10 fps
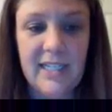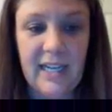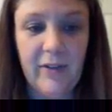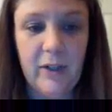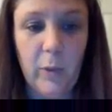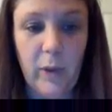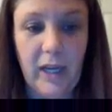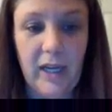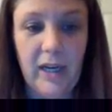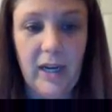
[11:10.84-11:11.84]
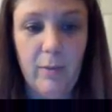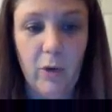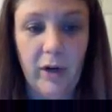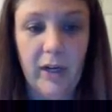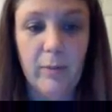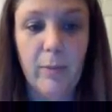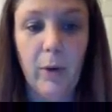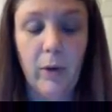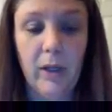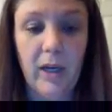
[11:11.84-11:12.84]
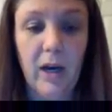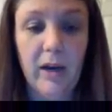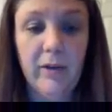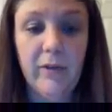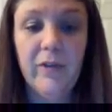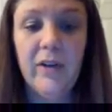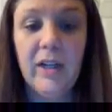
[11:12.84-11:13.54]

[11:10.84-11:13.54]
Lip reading: David Quinn and Morgan Polikoff